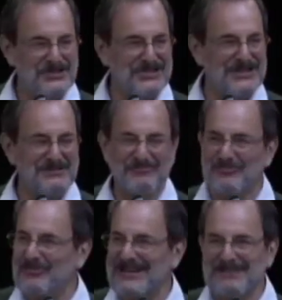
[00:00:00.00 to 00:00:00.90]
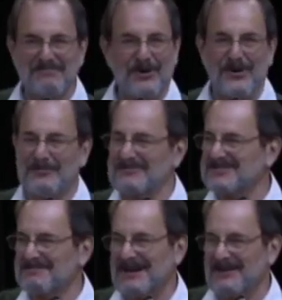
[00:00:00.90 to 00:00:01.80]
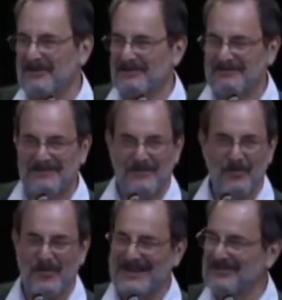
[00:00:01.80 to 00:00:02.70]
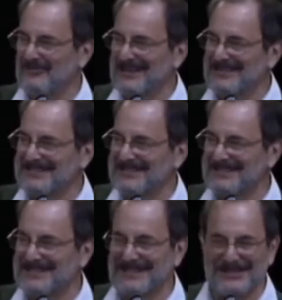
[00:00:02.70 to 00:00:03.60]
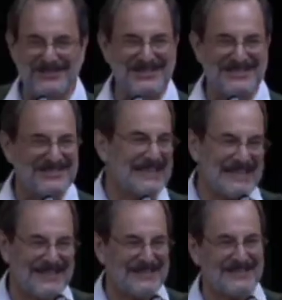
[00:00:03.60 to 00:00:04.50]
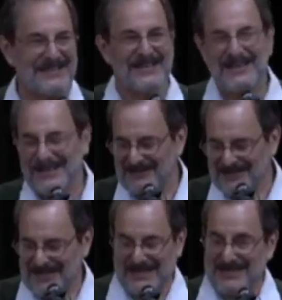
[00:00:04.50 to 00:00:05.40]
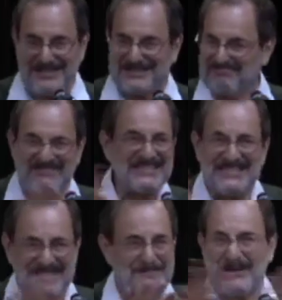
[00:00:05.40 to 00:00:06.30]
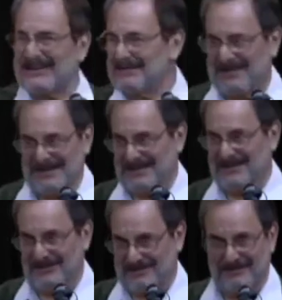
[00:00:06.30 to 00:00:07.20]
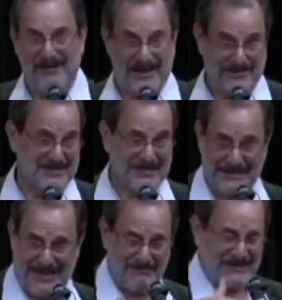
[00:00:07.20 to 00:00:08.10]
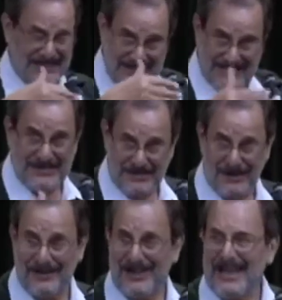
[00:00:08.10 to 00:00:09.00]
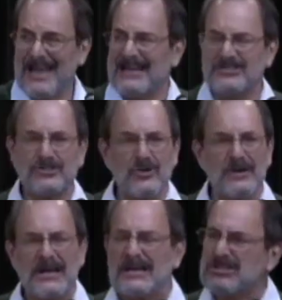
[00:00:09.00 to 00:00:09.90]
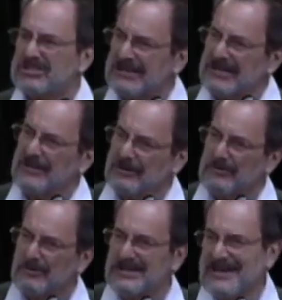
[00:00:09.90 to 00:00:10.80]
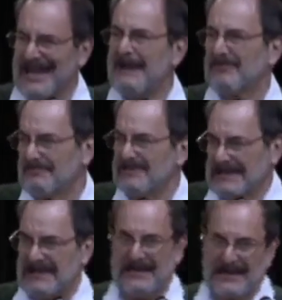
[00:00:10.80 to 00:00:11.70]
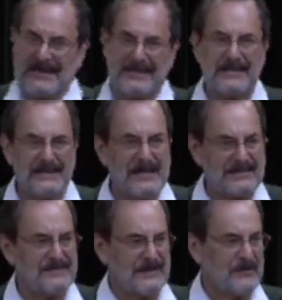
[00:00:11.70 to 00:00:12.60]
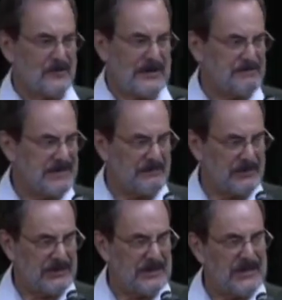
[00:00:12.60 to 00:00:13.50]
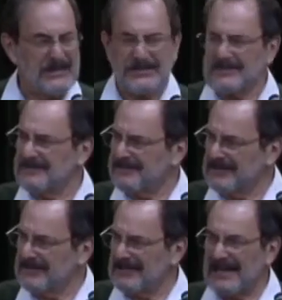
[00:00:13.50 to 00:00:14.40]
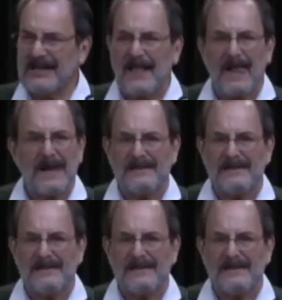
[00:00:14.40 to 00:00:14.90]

She'd read poems about white racists, and she'd say things like, now, this, this isn't about anybody in here. We understand that, but this, you know. And so she could, would enable me, and I think lots of other white people, to feel like